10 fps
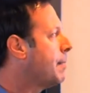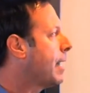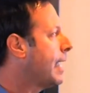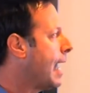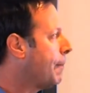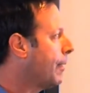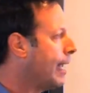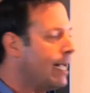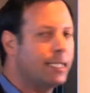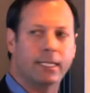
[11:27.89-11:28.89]
and my
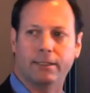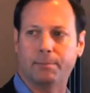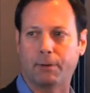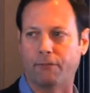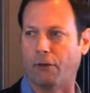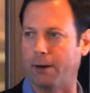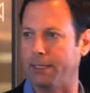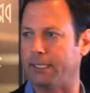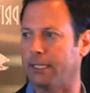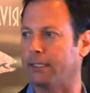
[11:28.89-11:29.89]
application
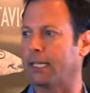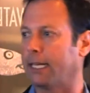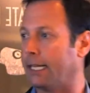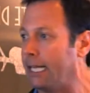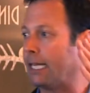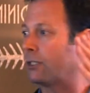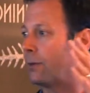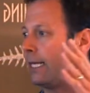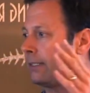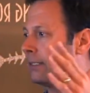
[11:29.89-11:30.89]
performance is going to
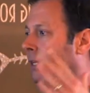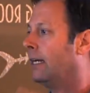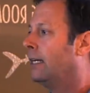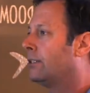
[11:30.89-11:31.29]
increase.